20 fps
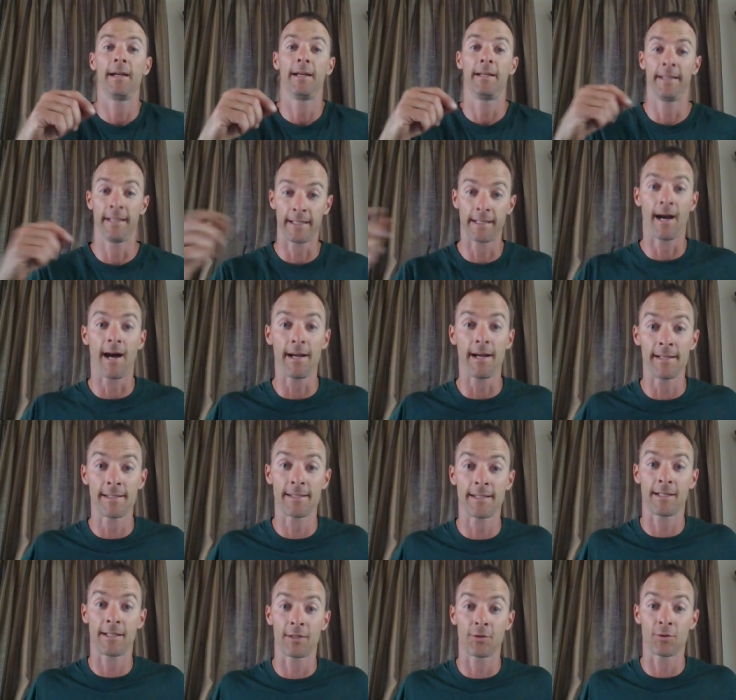and that God
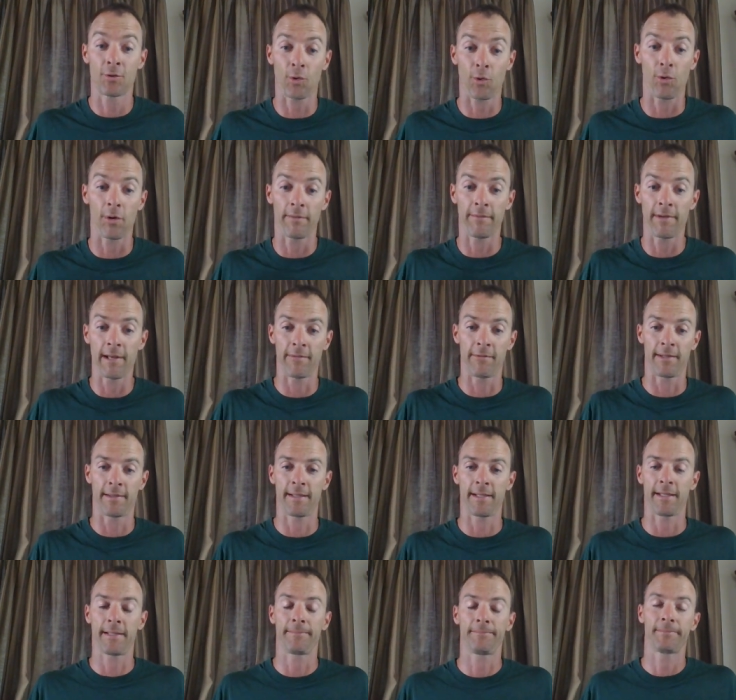is in control of
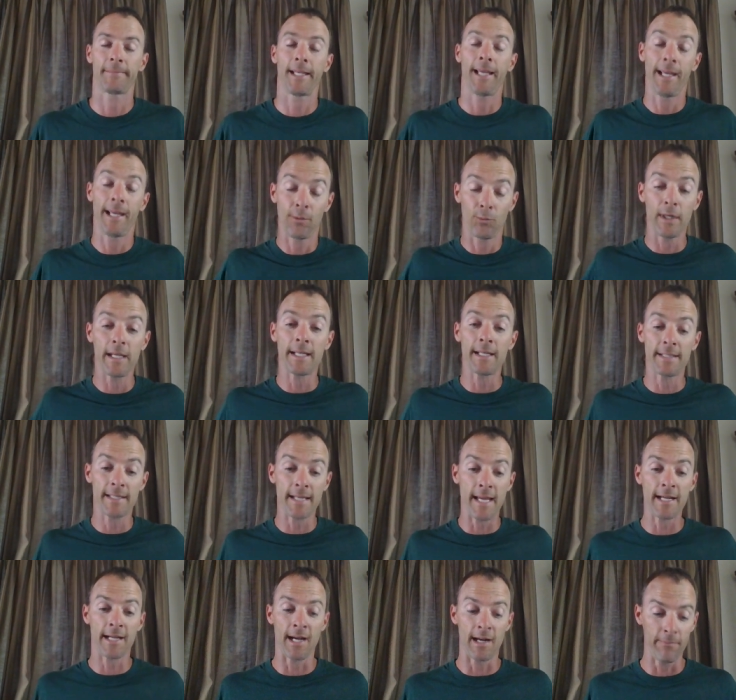everything. And we can
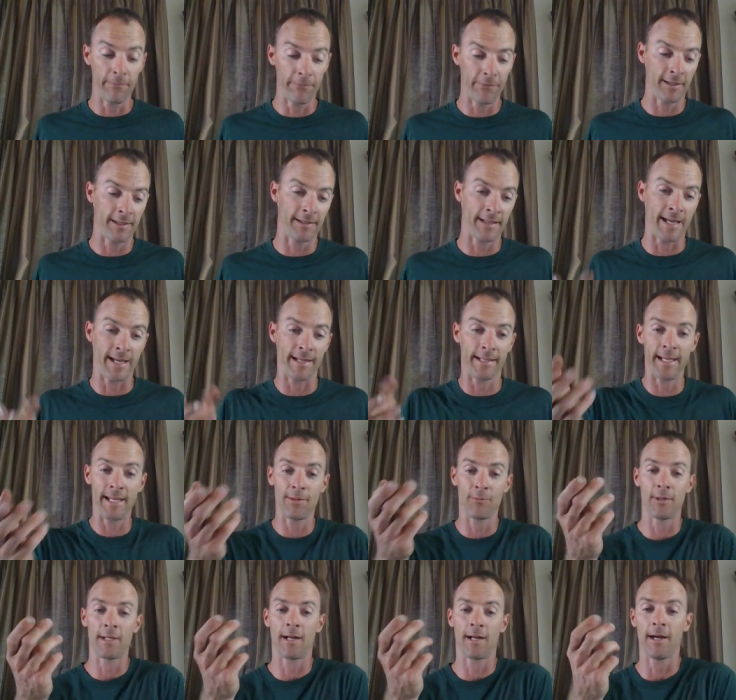take comfort in that,
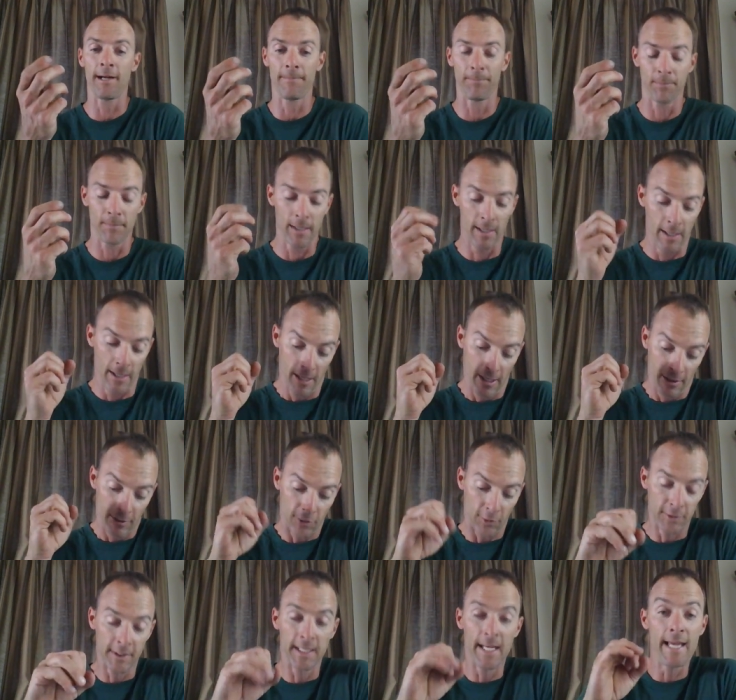can we not?
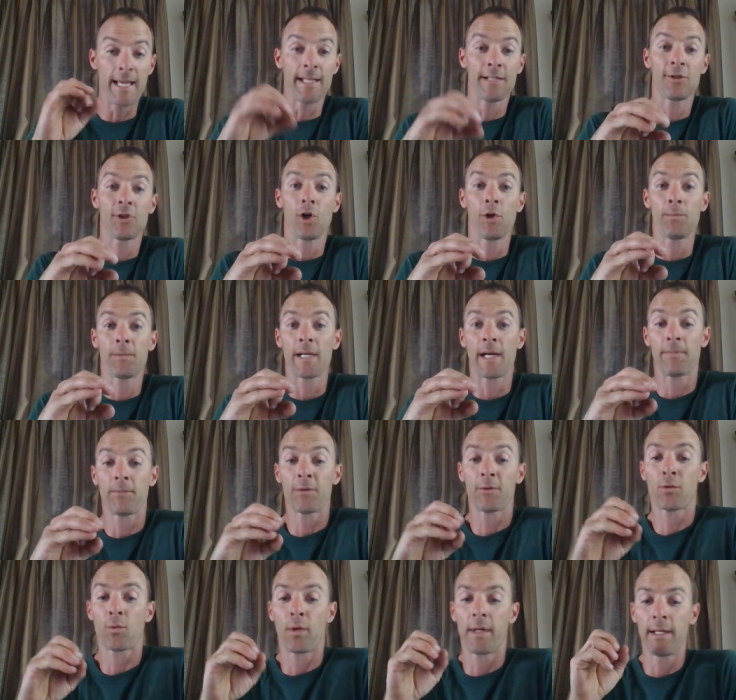So today in Job
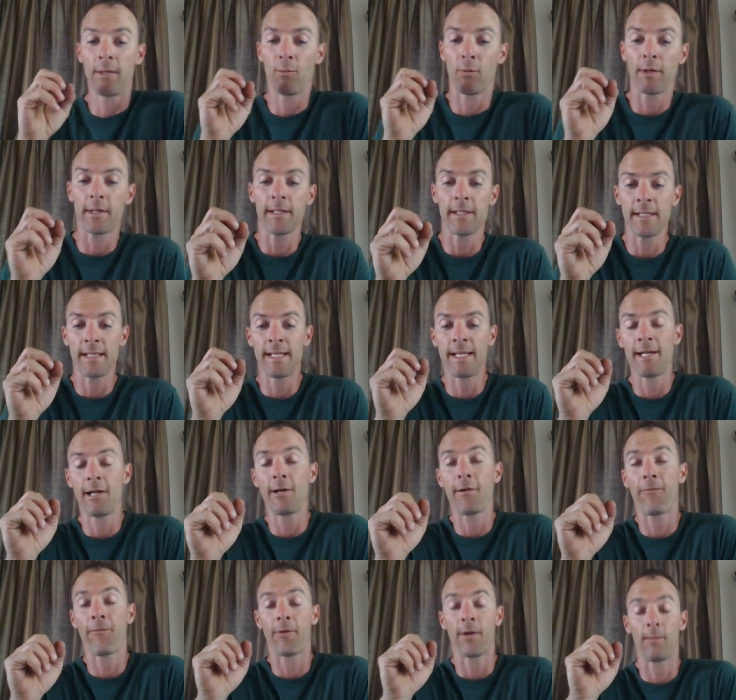chapter 20, we're going to
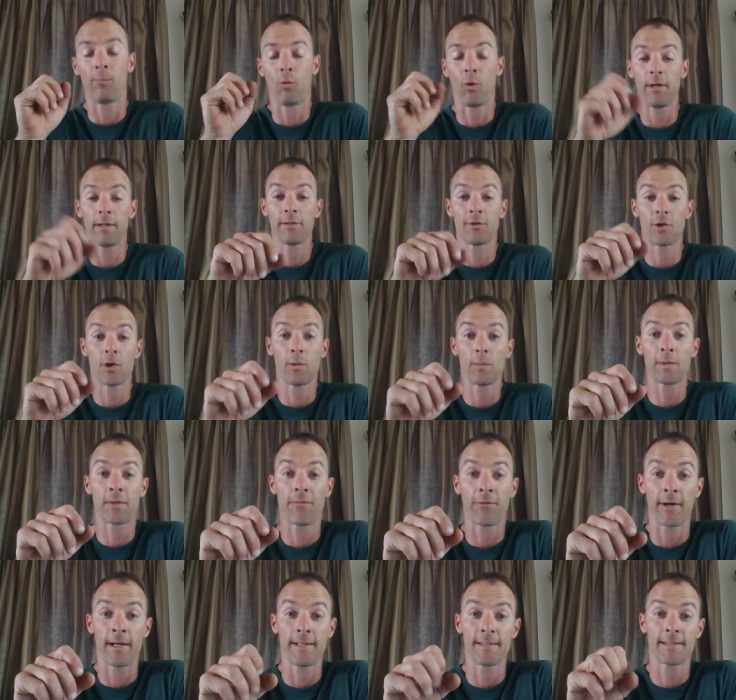hear from one of Job's
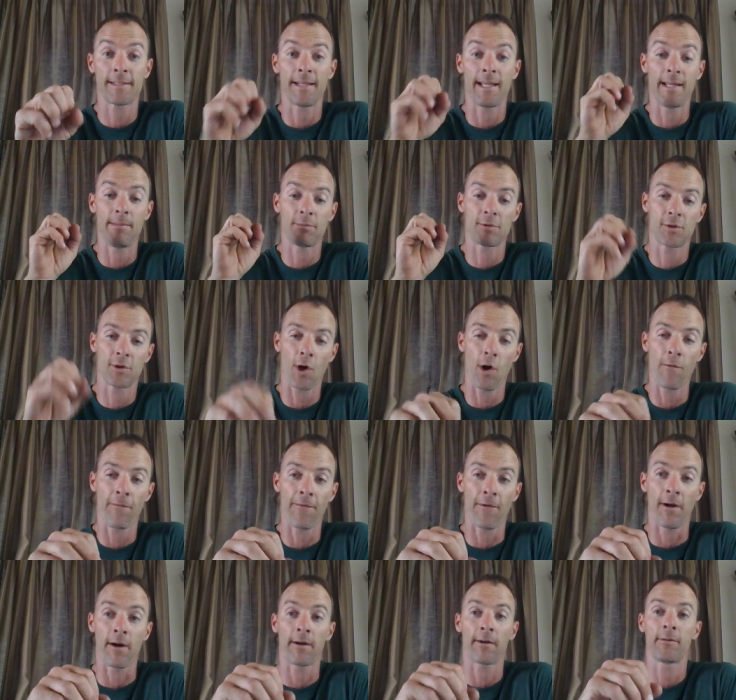friends named
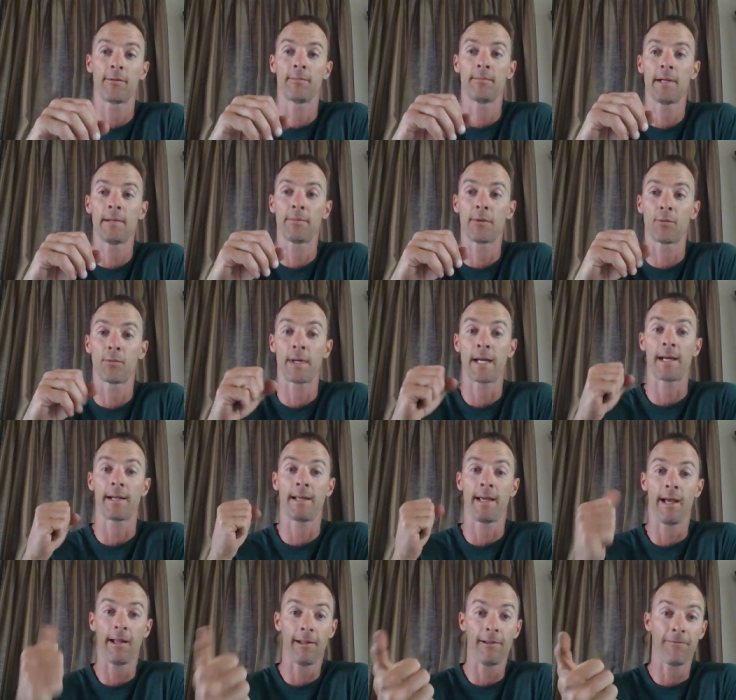Zophar. Remember, we had
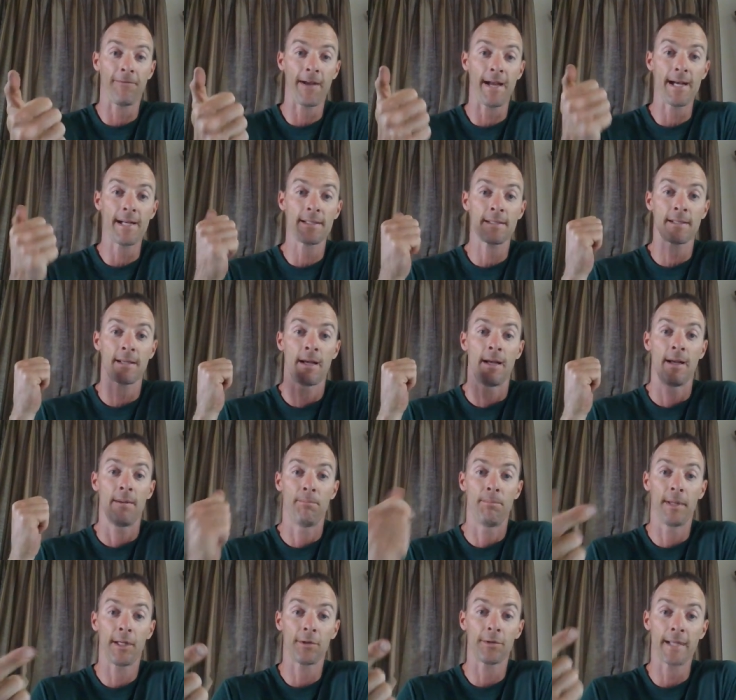Eliphaz,
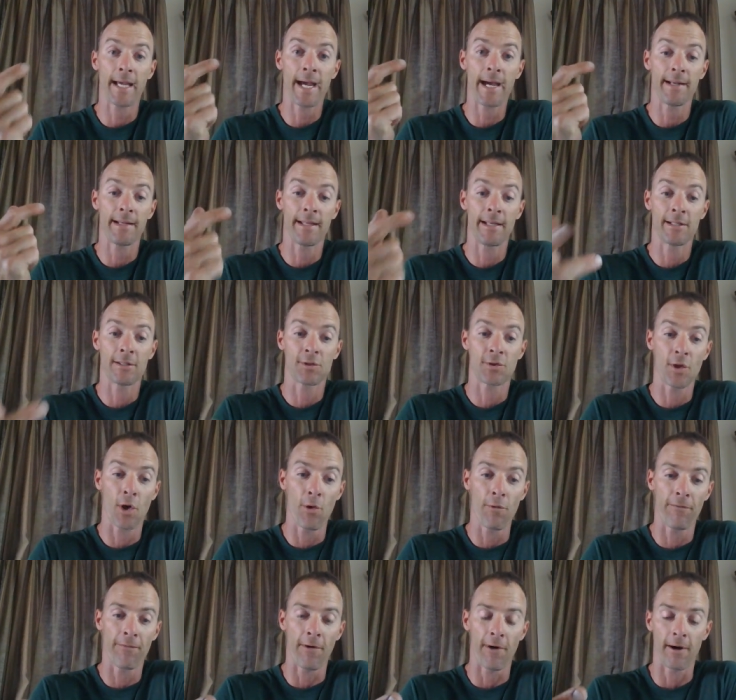Bildad, and
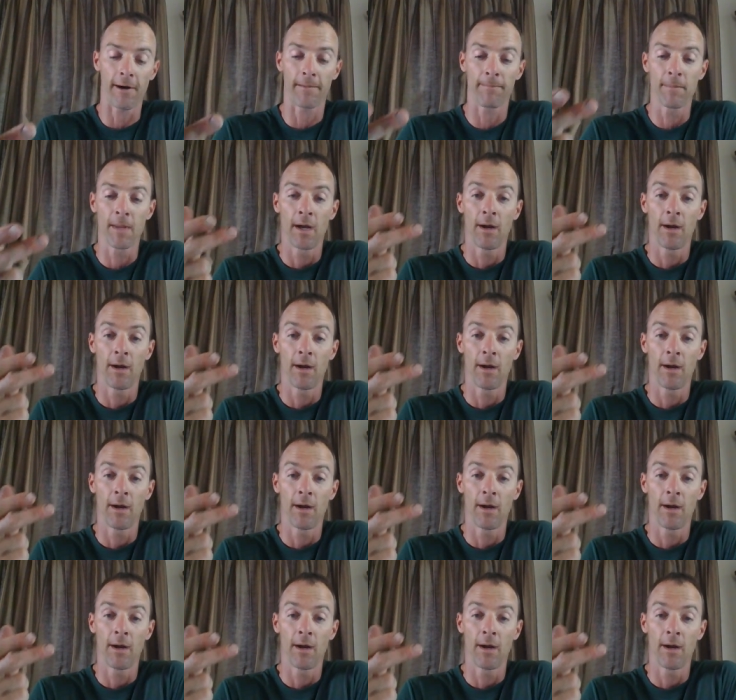Zophar.